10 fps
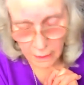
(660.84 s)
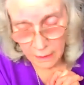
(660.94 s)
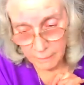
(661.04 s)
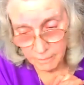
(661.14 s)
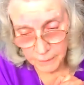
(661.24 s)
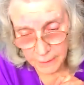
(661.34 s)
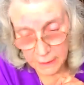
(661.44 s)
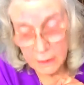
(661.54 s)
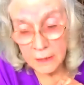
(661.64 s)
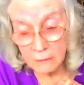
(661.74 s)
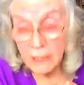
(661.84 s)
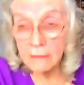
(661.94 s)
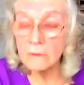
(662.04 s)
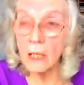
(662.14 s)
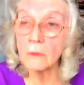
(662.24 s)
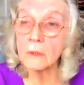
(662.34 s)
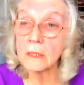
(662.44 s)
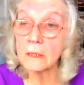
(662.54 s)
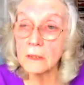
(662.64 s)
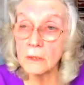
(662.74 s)
the ring road
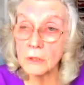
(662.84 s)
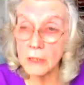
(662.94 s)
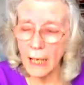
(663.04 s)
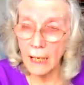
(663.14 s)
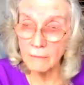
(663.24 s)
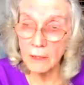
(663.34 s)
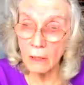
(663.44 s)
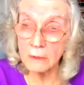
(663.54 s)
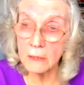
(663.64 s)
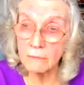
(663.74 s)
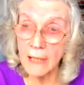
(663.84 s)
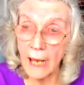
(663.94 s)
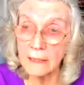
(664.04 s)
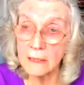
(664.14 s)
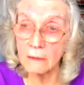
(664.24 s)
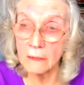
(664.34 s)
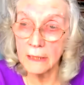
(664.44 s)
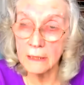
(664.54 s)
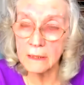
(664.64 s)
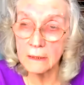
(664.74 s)
used to have a lot of land on
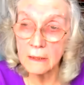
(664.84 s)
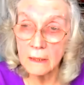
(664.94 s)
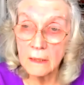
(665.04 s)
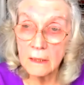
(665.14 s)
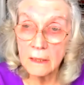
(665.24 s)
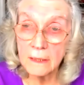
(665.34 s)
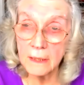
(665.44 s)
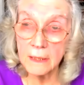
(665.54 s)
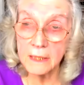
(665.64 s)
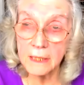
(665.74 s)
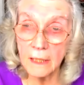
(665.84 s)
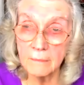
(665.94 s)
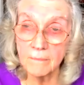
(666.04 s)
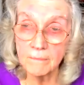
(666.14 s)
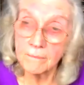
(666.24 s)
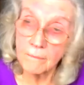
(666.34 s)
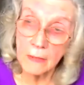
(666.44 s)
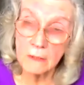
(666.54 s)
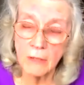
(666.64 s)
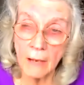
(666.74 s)
it that
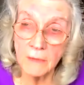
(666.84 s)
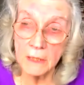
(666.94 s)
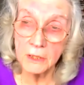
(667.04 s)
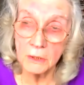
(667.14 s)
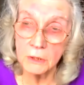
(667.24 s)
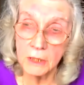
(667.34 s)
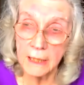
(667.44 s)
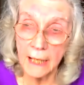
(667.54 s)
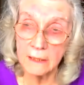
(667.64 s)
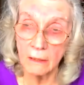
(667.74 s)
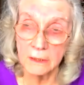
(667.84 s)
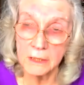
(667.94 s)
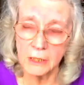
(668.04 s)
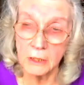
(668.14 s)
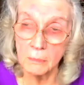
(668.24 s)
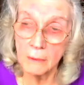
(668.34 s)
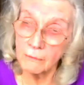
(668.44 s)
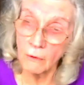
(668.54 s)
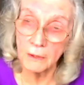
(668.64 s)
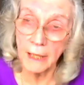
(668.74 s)
travellers used to get onto
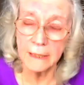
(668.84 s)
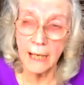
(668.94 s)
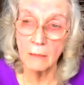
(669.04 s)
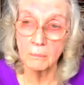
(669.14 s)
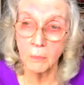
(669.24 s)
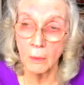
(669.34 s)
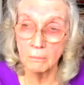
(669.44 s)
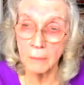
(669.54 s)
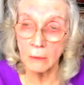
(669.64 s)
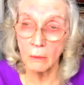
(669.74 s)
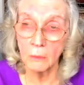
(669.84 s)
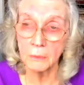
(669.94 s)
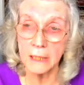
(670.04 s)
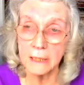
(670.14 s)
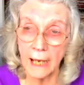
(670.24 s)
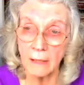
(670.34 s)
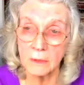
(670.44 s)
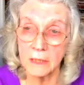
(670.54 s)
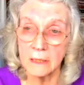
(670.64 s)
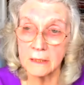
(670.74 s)
before they now built all these
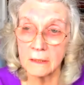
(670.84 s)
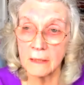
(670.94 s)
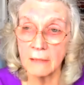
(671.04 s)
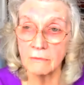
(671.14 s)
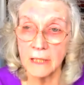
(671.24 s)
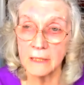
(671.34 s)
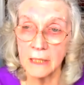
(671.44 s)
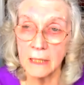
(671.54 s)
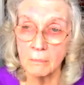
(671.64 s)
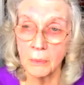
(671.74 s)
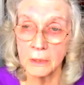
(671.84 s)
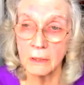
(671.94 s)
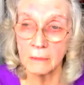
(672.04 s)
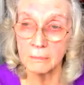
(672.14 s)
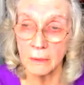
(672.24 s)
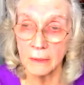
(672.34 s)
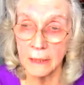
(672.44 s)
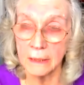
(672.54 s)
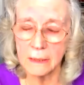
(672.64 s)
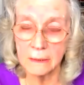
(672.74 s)
houses that they recently put up on
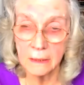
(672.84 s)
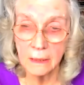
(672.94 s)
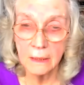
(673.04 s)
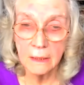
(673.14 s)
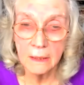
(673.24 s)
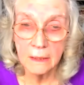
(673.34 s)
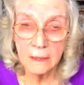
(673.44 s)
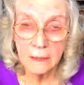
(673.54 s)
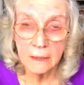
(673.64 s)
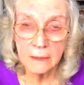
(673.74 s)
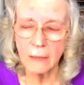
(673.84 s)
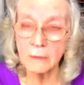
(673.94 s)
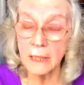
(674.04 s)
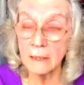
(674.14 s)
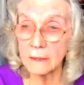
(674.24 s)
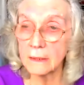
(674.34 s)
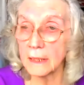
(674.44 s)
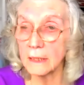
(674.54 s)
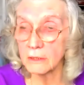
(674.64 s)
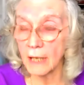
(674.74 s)
it. So that
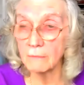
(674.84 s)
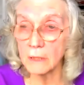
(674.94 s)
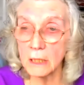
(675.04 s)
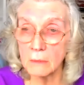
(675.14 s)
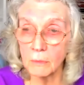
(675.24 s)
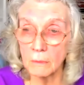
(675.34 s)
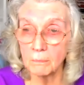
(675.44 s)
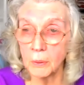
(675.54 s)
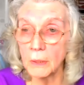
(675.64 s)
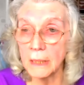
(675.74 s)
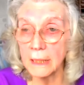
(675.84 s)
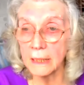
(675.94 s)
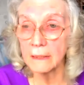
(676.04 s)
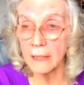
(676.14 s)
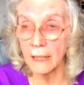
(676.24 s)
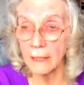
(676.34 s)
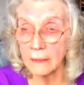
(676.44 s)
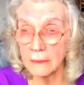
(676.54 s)
the travellers were pulling in there,